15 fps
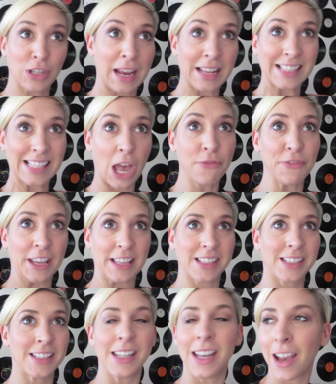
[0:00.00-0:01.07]
you're taking
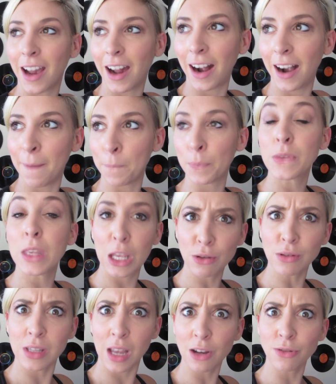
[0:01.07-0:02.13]
selfies. Um,
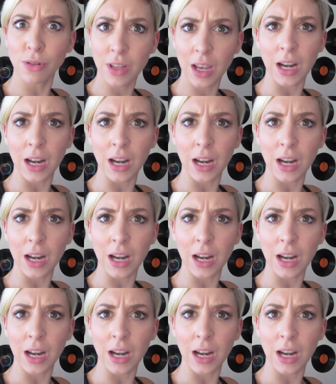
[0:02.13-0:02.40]
use natural